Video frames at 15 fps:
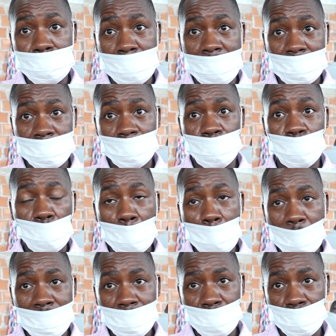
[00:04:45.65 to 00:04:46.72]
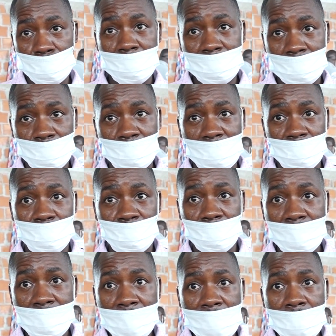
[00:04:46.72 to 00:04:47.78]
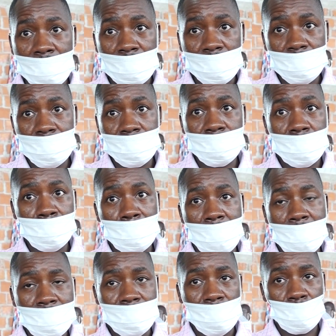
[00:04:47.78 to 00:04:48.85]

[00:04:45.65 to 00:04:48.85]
marked from 1 to 25, and each table had